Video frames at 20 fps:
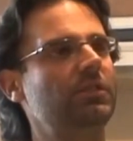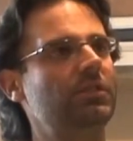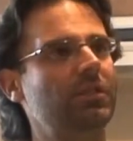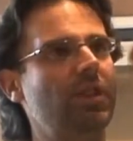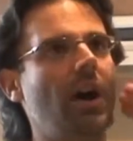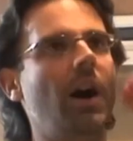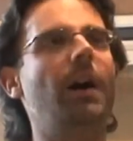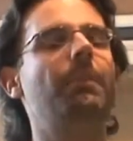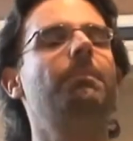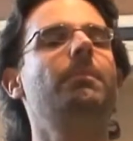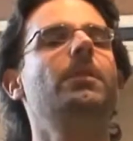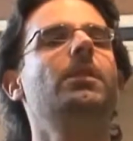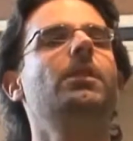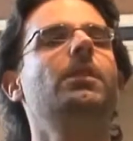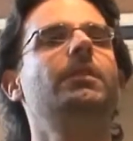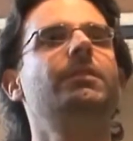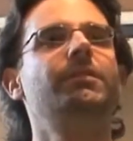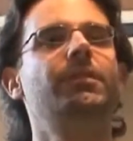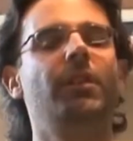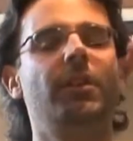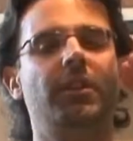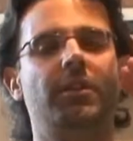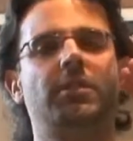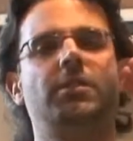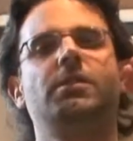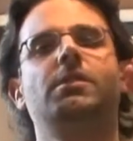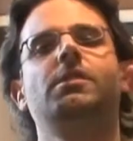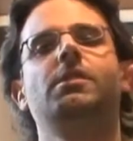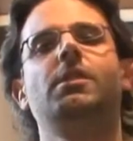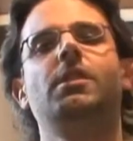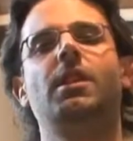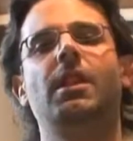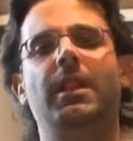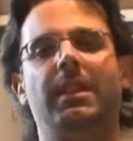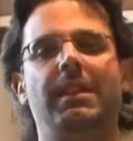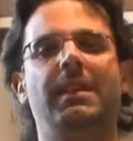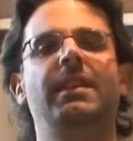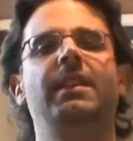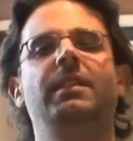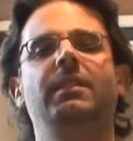top of the
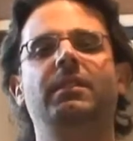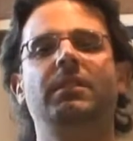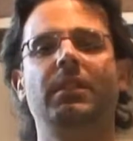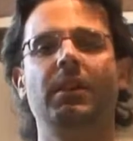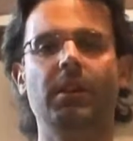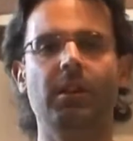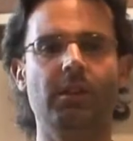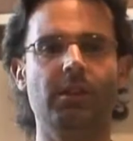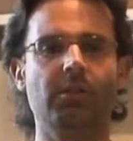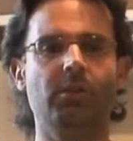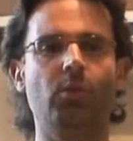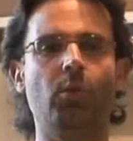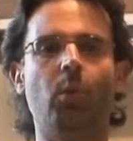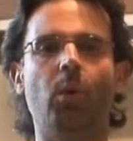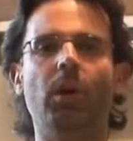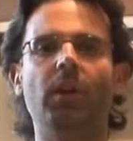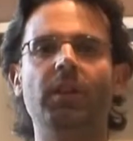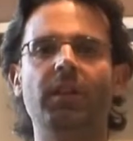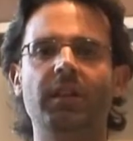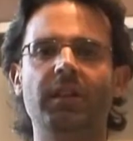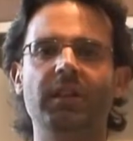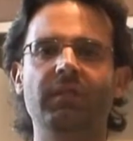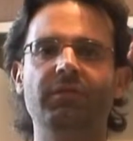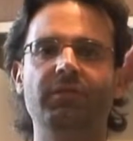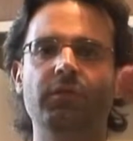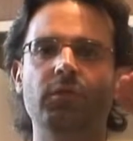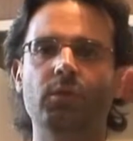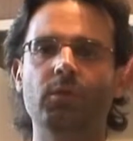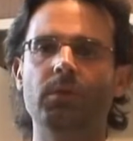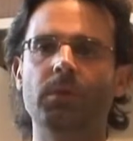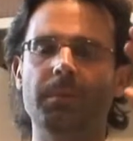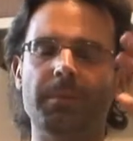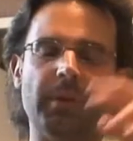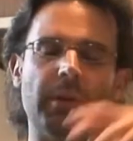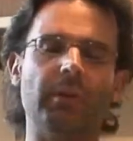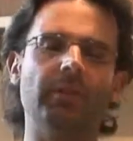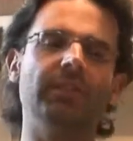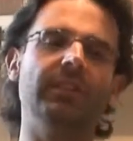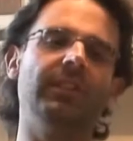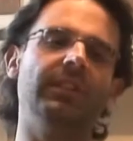line quality food.
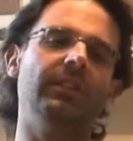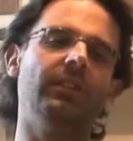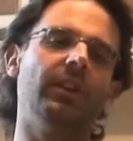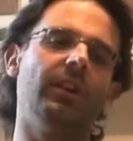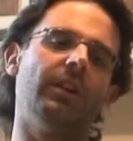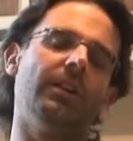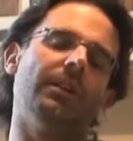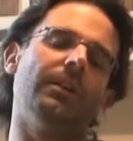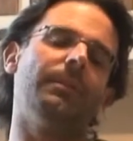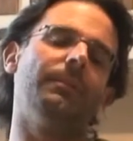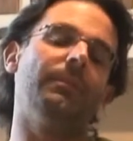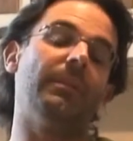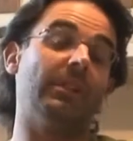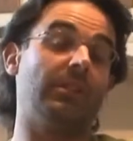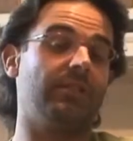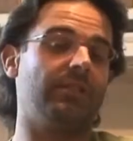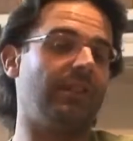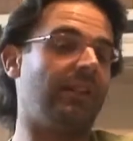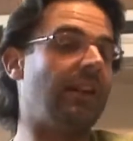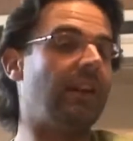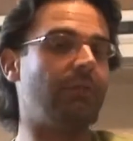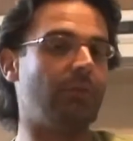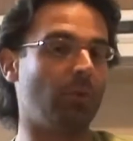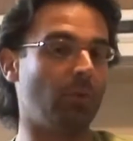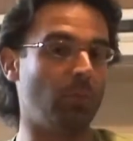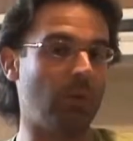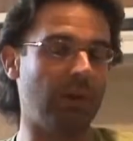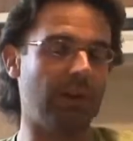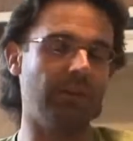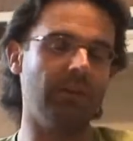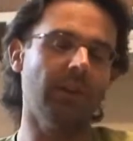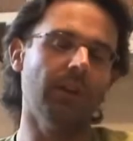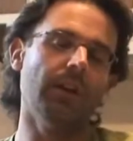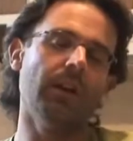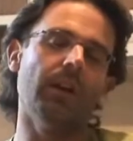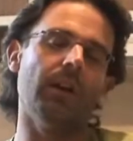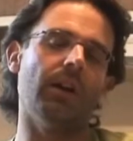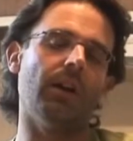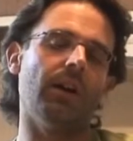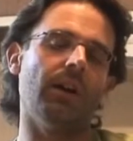Apparently, because I never
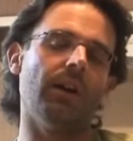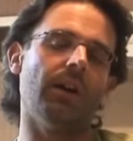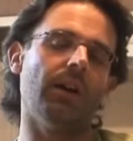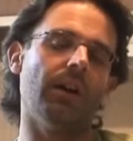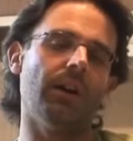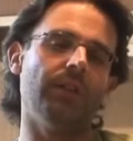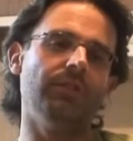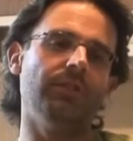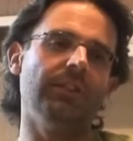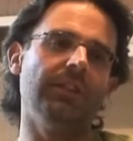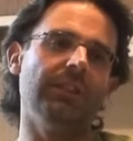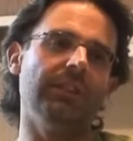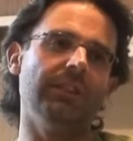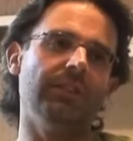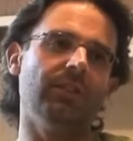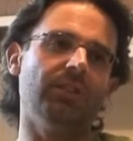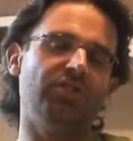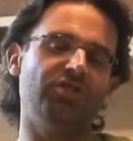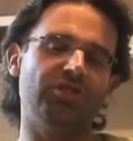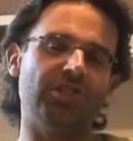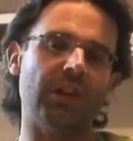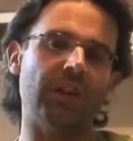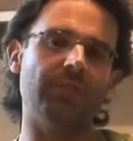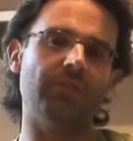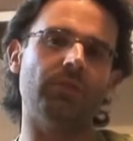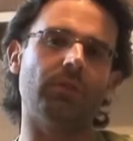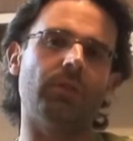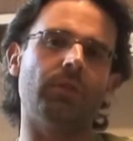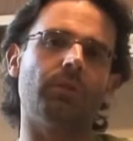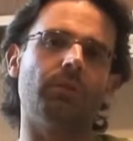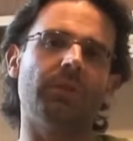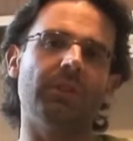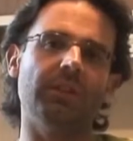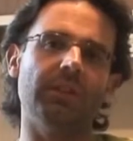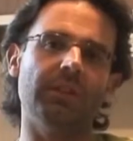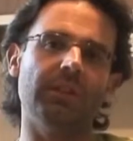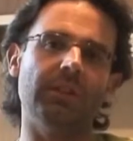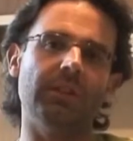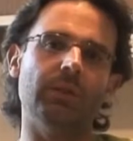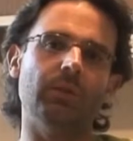went, the chefs are
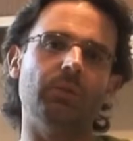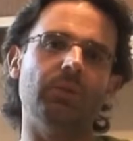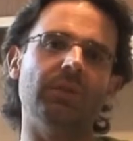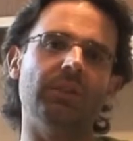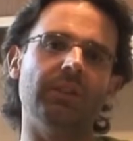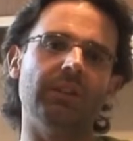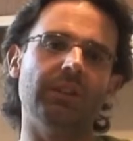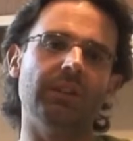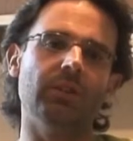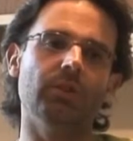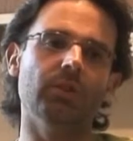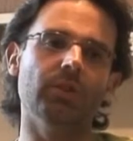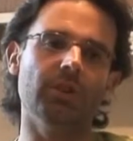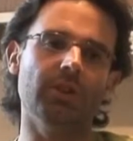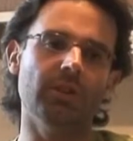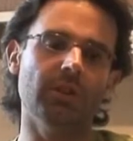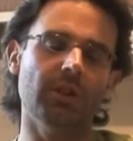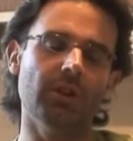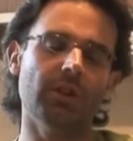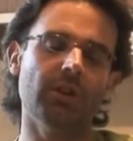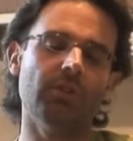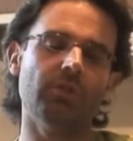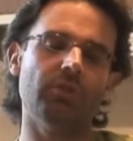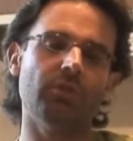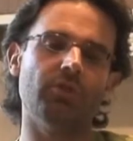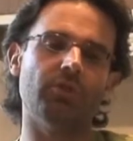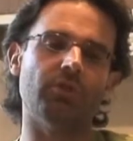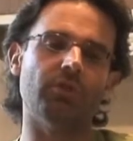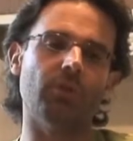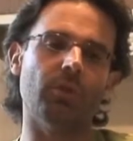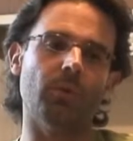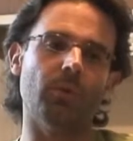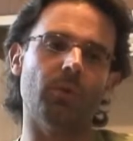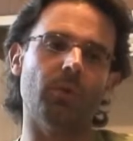really good. So